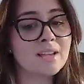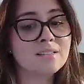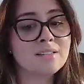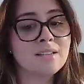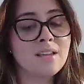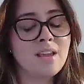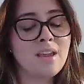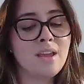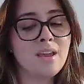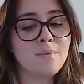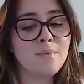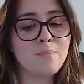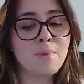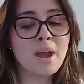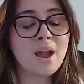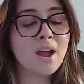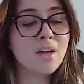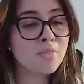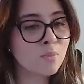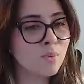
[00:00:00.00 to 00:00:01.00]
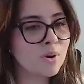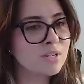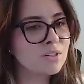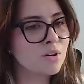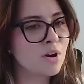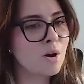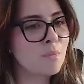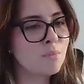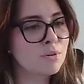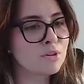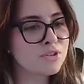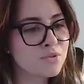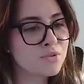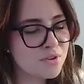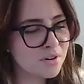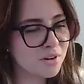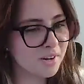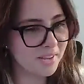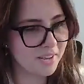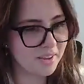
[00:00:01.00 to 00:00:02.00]
a pathway to
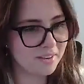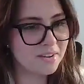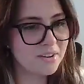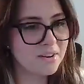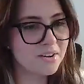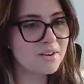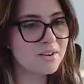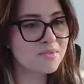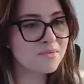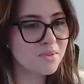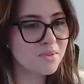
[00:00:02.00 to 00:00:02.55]
opportunity for